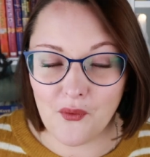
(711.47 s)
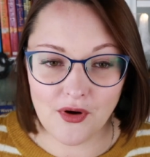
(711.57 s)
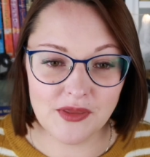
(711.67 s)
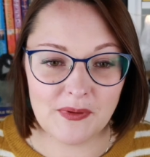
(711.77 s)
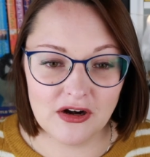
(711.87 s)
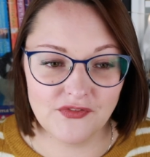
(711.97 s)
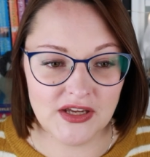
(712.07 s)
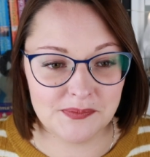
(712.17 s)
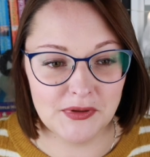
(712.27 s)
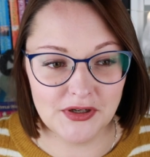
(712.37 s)
or the
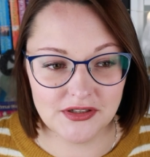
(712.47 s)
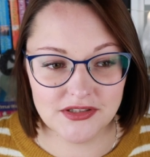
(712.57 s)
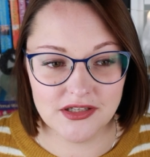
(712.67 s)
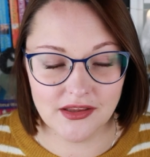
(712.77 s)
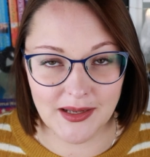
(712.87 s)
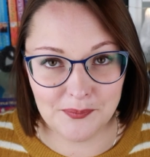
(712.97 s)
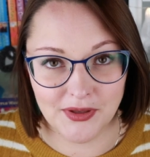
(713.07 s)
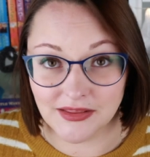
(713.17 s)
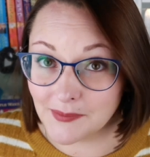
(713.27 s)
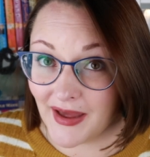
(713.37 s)
perfect book to like
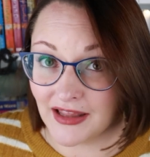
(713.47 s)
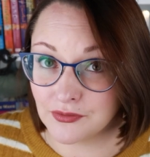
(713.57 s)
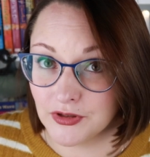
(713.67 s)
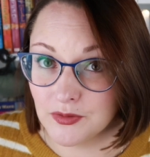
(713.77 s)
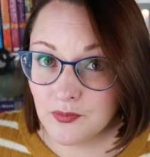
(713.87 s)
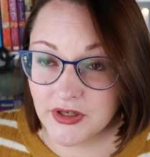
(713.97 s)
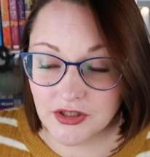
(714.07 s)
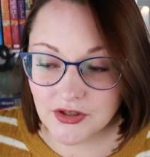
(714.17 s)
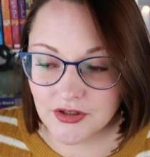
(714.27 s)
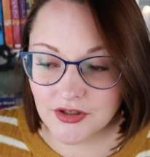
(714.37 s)
put in the bathroom when
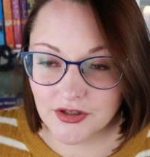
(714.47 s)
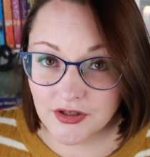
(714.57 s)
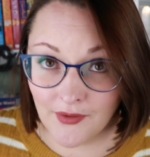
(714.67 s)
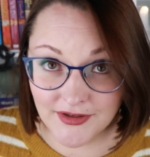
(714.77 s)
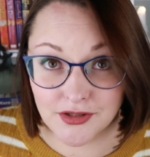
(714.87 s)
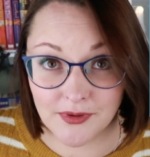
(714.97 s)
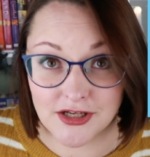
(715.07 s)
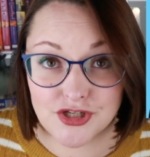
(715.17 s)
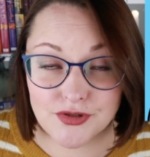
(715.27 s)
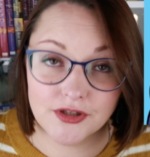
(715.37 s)
you're going to the
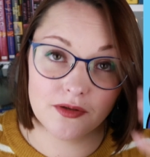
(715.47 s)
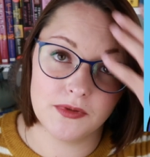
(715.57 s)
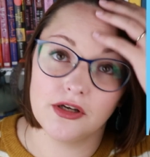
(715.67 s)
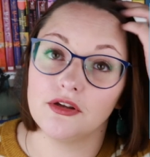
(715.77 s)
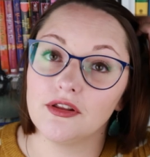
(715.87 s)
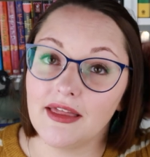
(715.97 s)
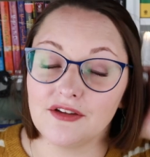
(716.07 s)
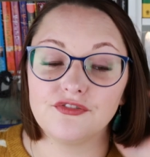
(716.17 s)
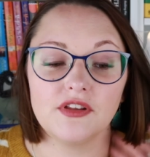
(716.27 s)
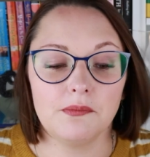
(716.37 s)
restroom. You know, you
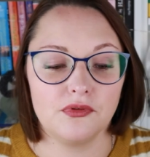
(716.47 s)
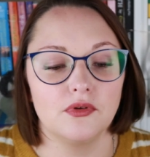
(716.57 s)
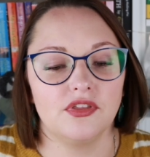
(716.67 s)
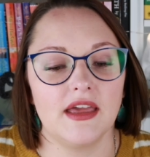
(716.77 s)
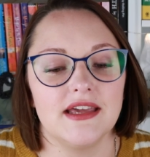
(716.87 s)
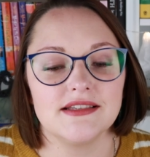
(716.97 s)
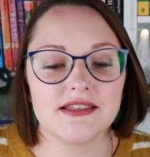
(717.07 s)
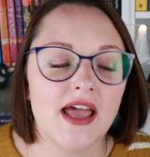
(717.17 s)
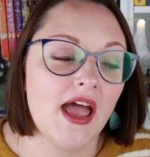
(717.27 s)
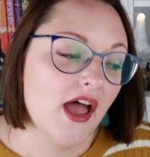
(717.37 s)
like flip through things.